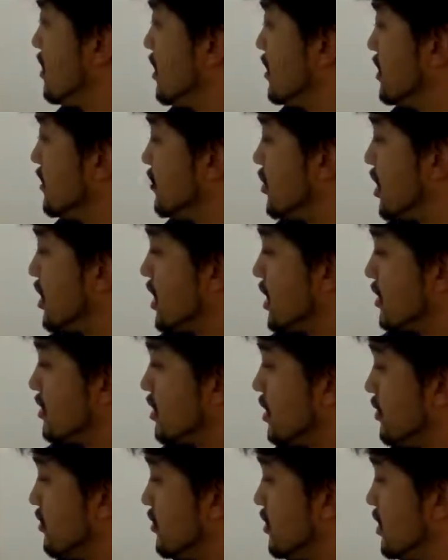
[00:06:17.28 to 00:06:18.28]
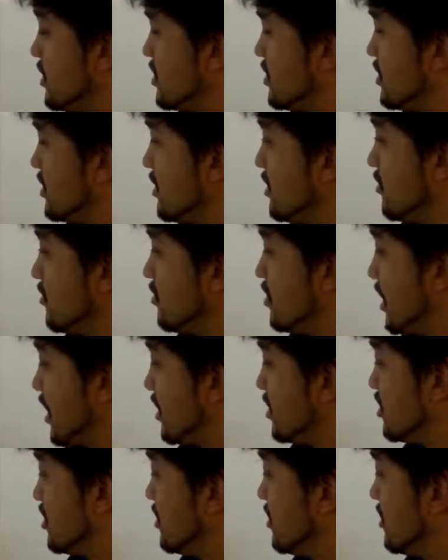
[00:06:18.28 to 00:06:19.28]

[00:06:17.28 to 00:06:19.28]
the product of this reaction